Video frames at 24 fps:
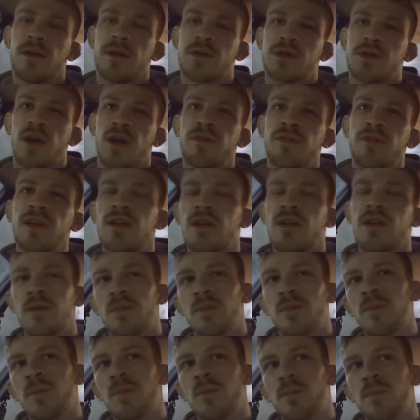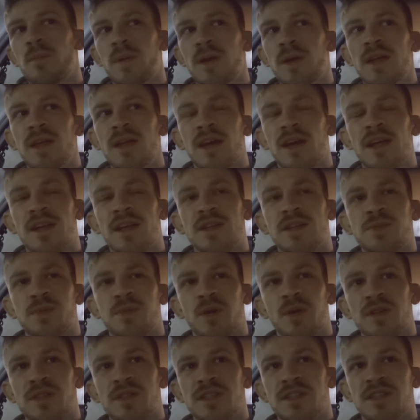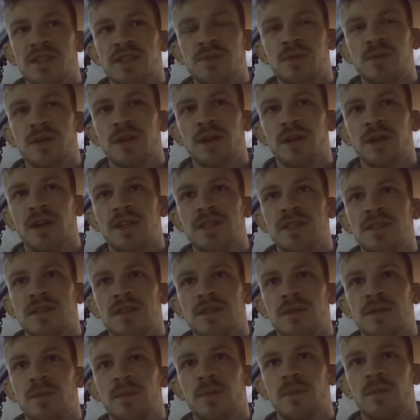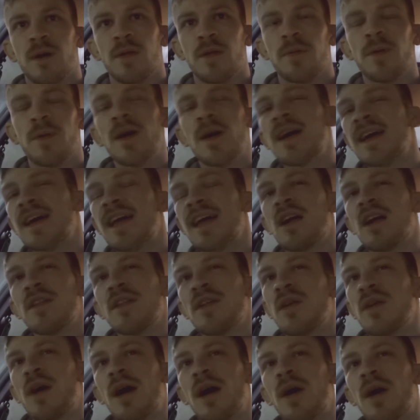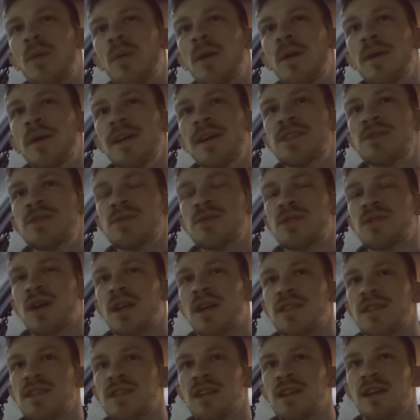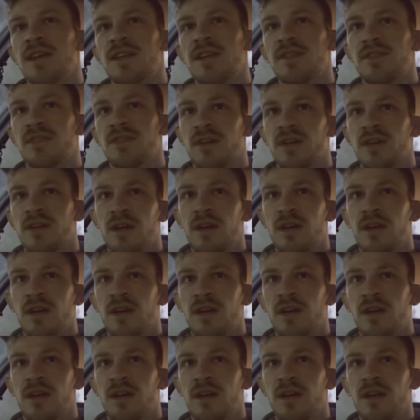I think I, Petr Yan's boxing is pretty nice. I don't, right. Again, I don't know how well his would translate into